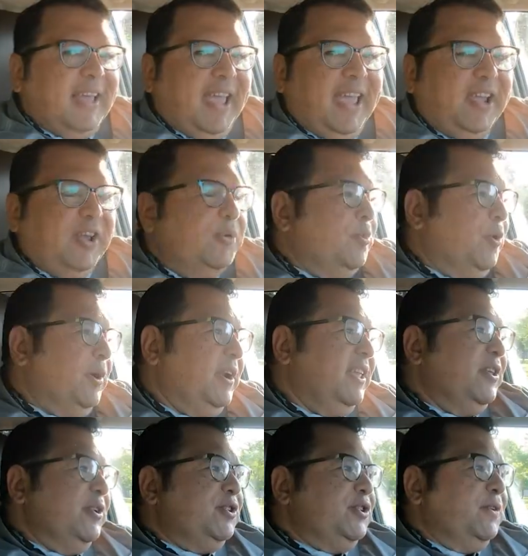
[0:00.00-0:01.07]
Hey, good
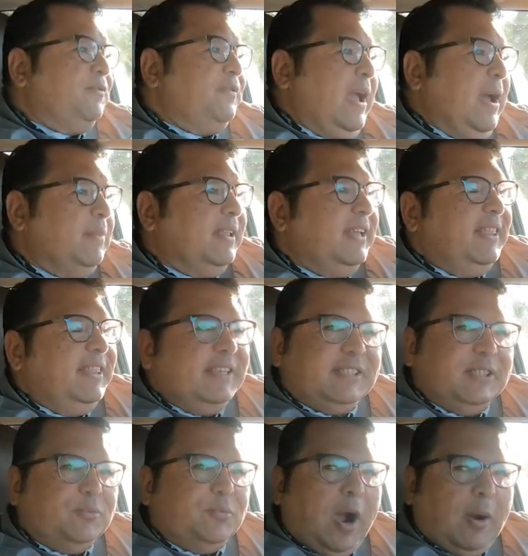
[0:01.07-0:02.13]
morning, YouTube family.
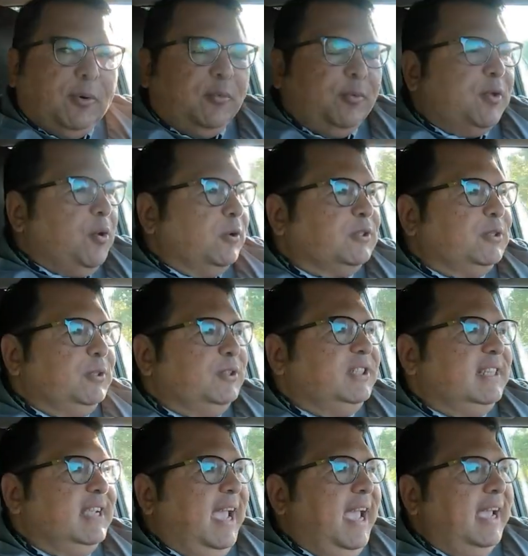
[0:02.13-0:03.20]
This is Robert with Coastal
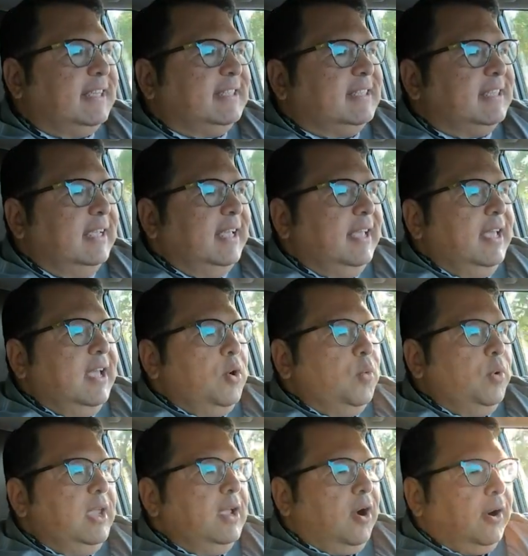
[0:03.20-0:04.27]
GX.
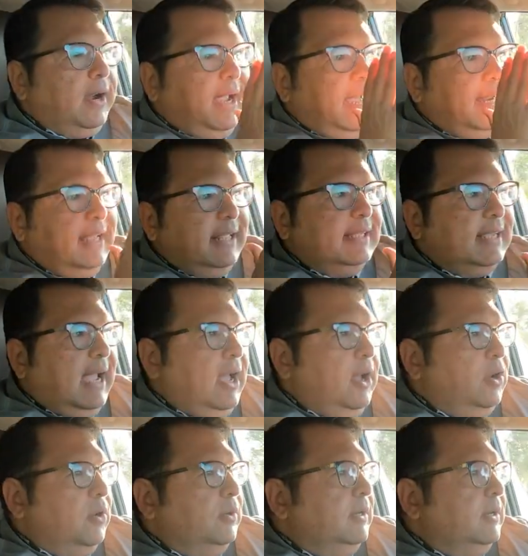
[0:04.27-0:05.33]
We are heading
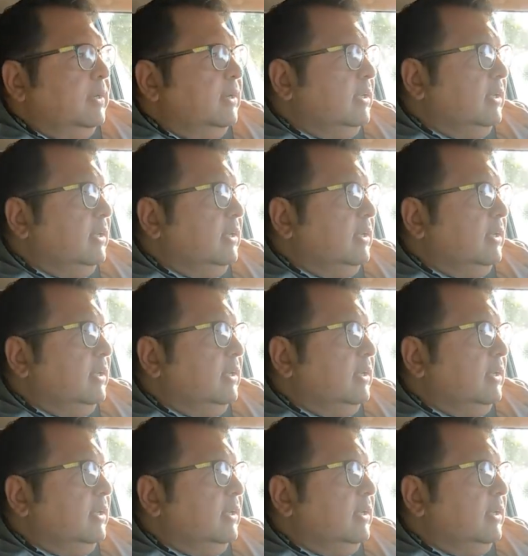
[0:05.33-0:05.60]
down